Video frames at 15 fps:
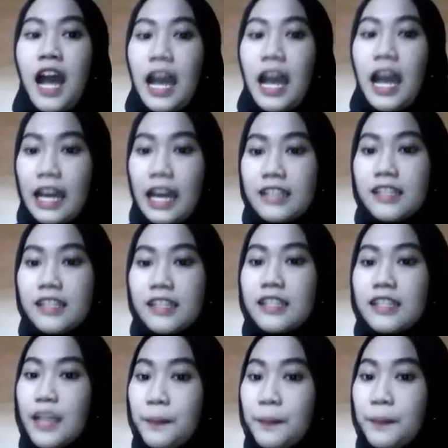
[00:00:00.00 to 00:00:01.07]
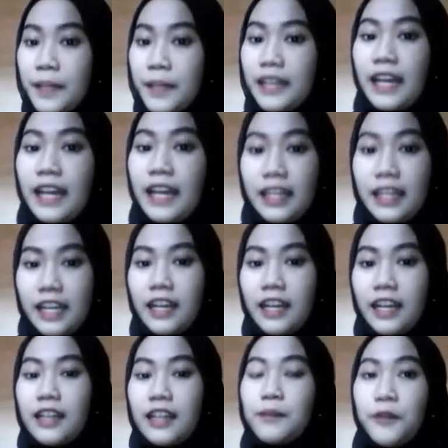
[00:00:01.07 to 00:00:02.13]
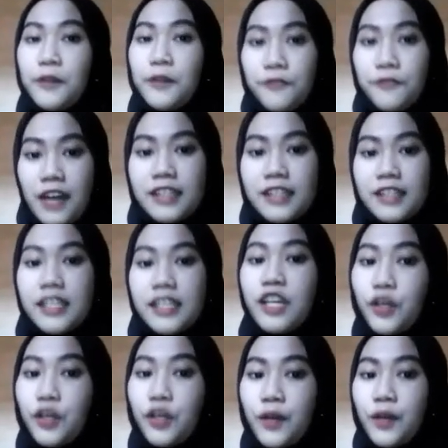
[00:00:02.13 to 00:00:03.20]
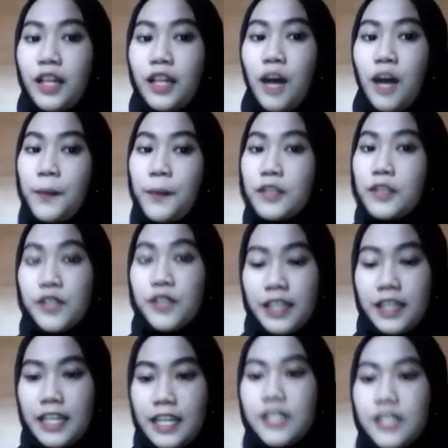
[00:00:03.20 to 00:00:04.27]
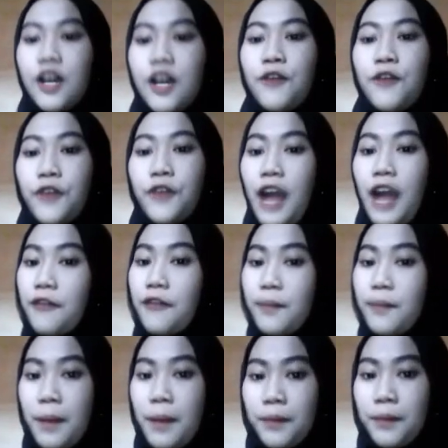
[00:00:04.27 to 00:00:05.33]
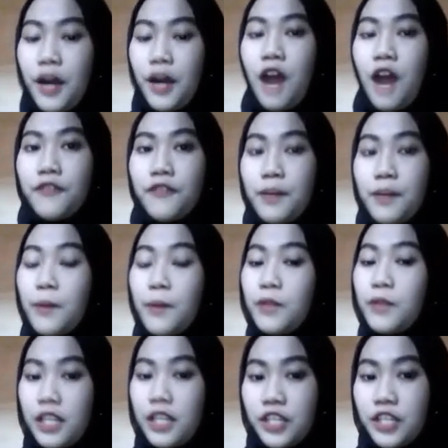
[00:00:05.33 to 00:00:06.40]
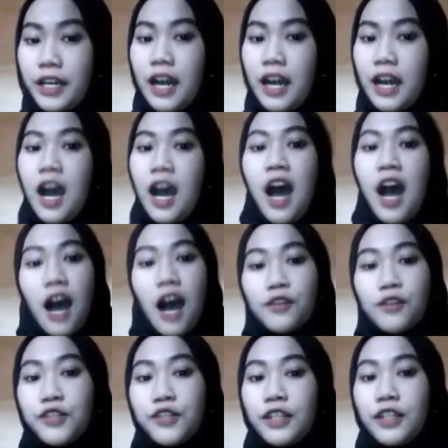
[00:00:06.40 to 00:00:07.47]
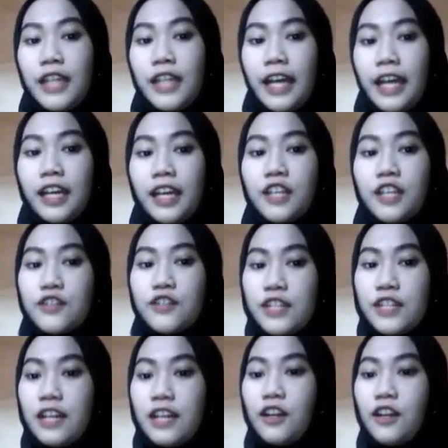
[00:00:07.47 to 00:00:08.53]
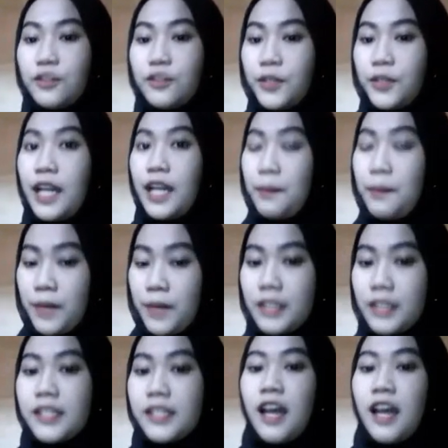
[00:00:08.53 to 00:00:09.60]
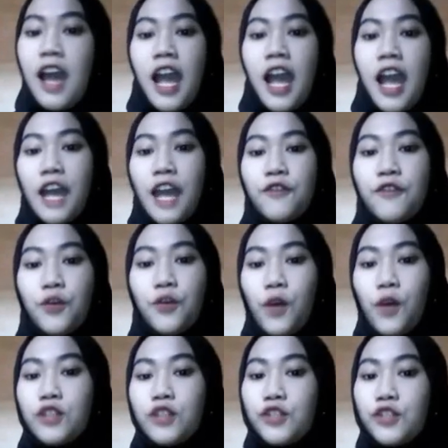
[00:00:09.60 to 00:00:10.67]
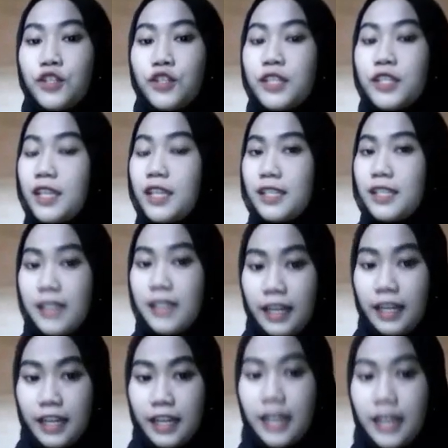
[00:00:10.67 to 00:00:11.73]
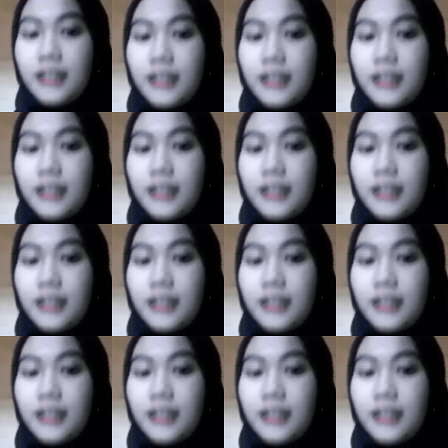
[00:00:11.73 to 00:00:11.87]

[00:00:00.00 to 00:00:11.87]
is a sampling technique that provides equal opportunities for every member of the population. How to collect using lottery numbers? If you want to use this technique,